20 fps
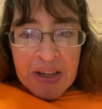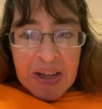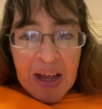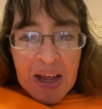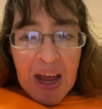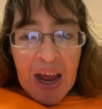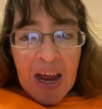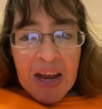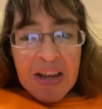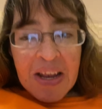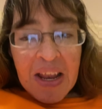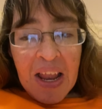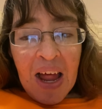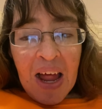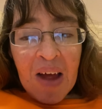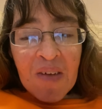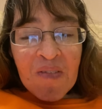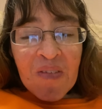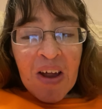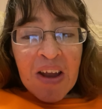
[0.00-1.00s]
I didn't
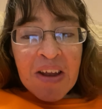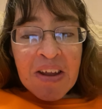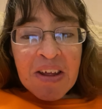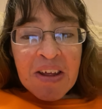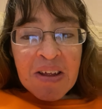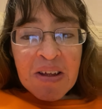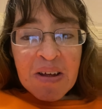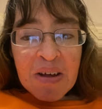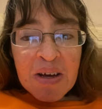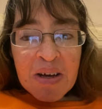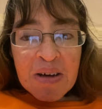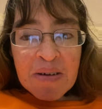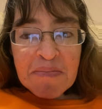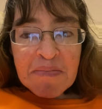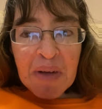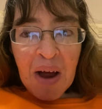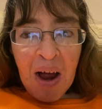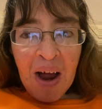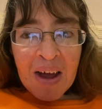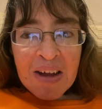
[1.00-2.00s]
have any
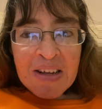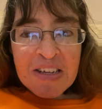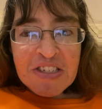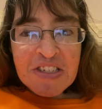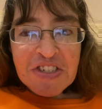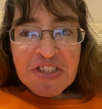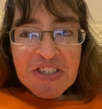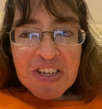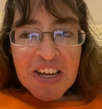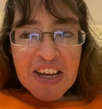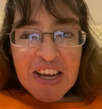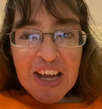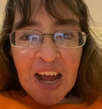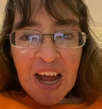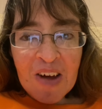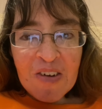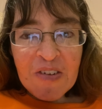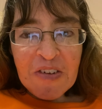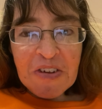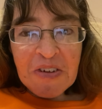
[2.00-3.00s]
need to
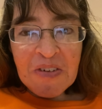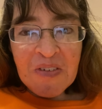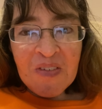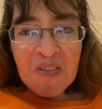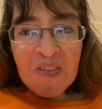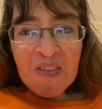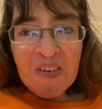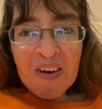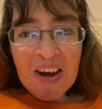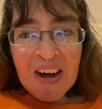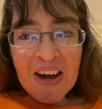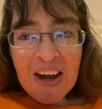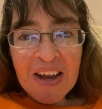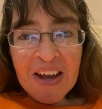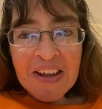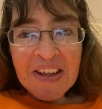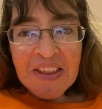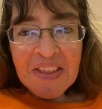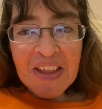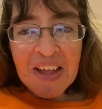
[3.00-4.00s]
go to or
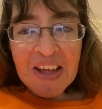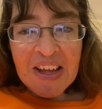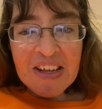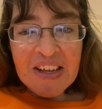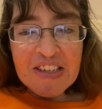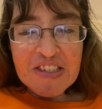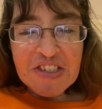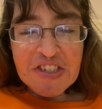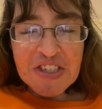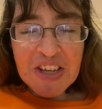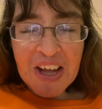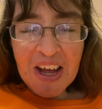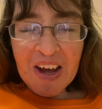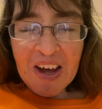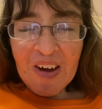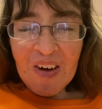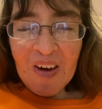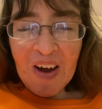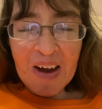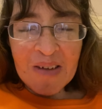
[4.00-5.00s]
anything, so
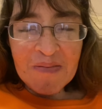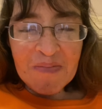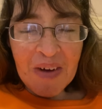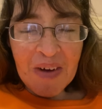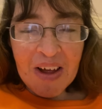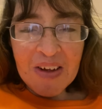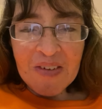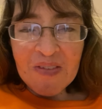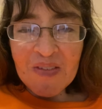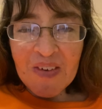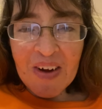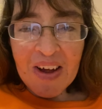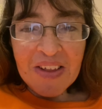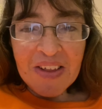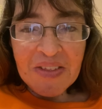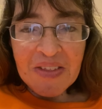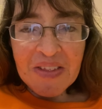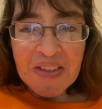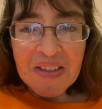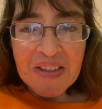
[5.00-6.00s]
I'm like, what
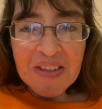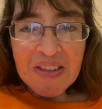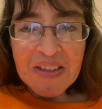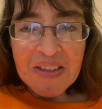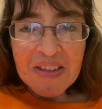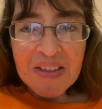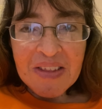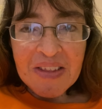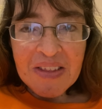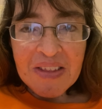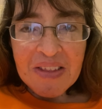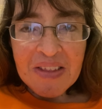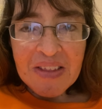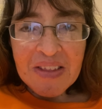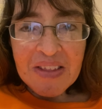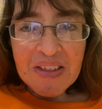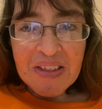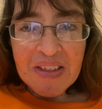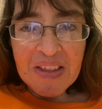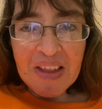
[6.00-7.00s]

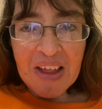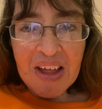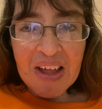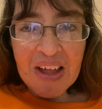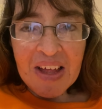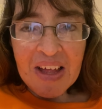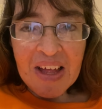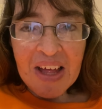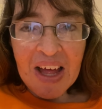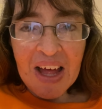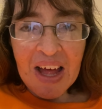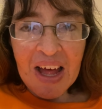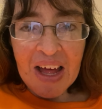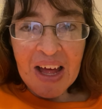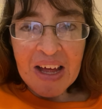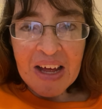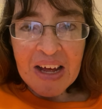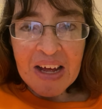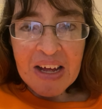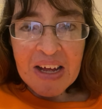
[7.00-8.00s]
the heck?